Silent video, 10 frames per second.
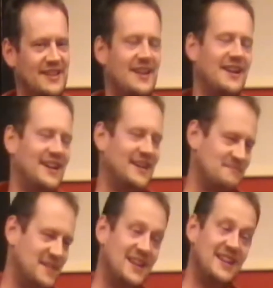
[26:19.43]

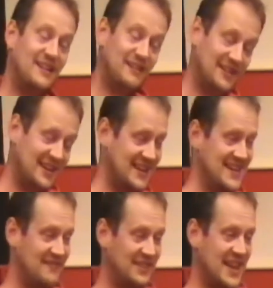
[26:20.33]
And it
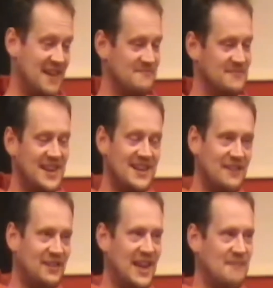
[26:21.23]
never
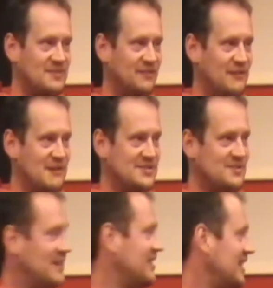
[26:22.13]
came to
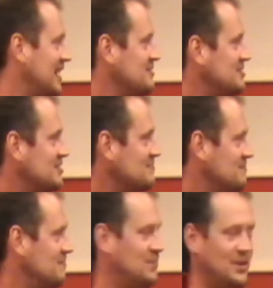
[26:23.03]
fruition. Whether that was
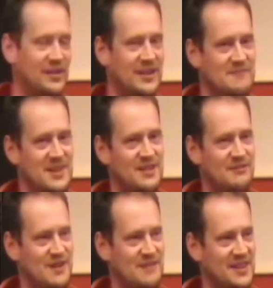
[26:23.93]
just purely me
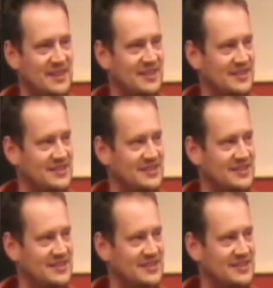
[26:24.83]
dreaming that.